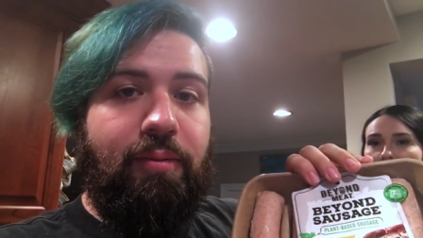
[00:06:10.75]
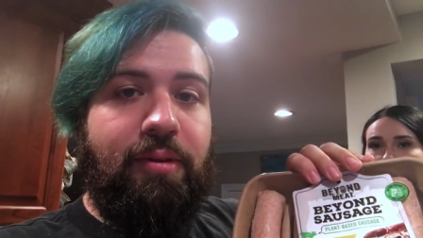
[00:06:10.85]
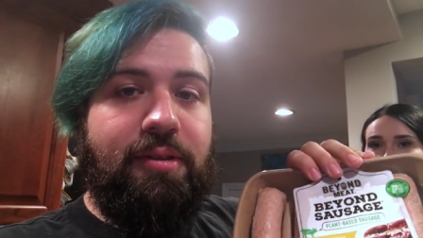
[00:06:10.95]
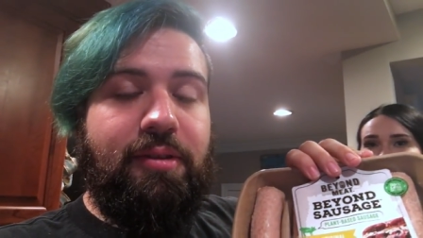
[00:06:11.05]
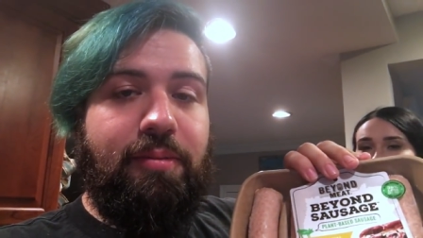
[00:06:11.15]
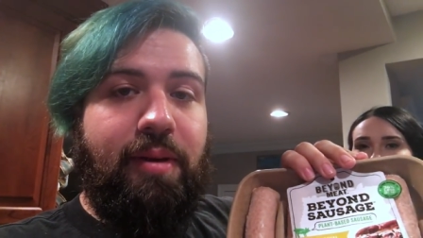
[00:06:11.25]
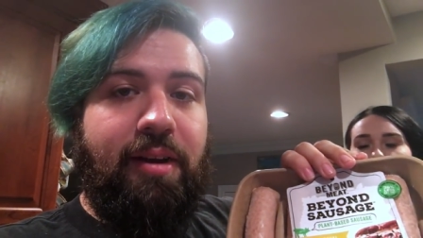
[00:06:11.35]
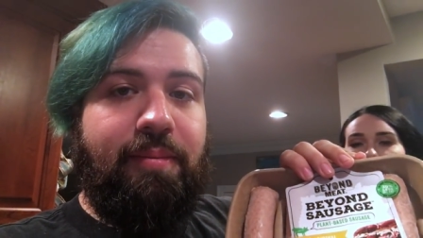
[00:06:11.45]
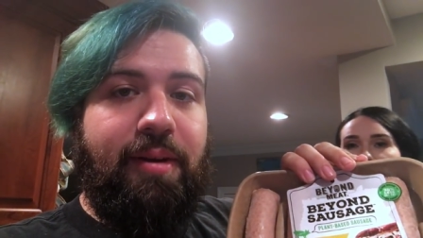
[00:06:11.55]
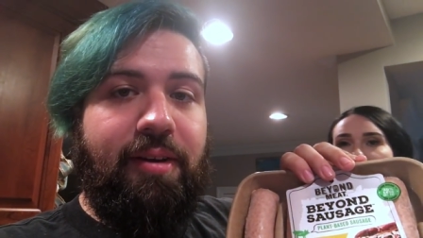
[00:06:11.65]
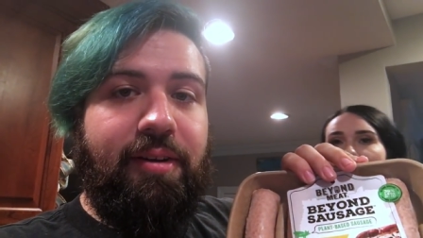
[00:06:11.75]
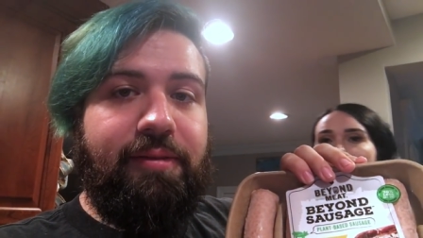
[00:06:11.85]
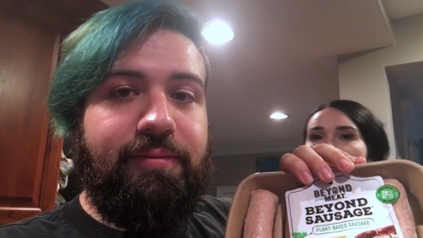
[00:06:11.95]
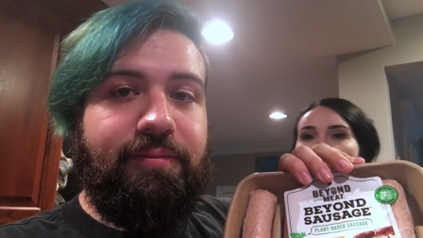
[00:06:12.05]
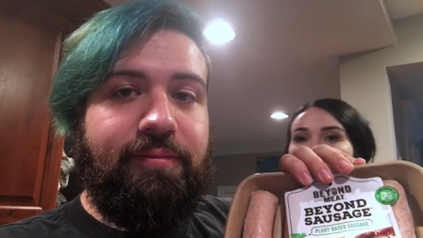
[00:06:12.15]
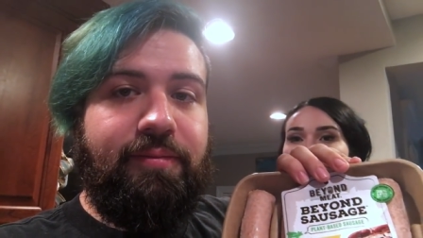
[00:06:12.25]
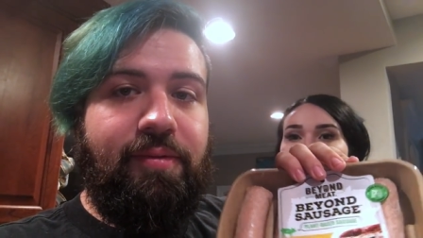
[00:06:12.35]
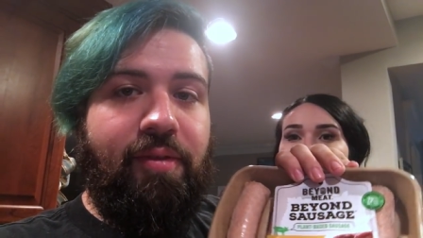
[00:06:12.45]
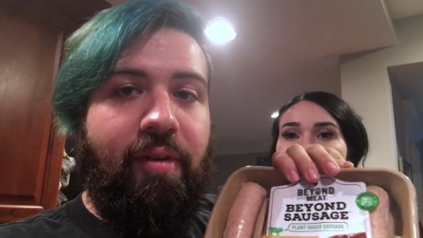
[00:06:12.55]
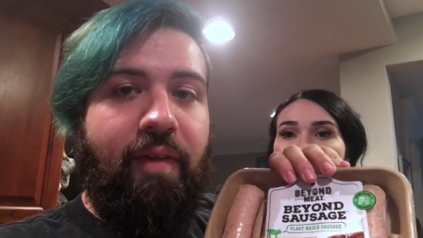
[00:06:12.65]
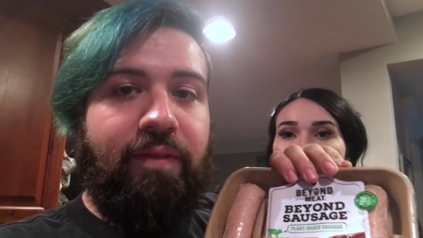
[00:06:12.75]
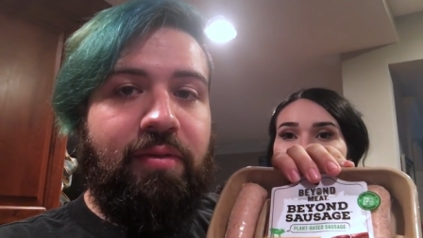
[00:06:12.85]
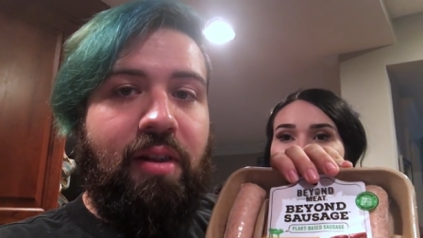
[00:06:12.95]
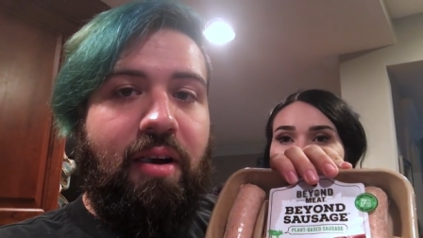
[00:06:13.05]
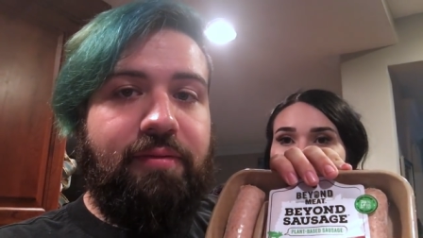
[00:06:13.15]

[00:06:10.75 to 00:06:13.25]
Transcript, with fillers: What's so bad about it? It sounded boring.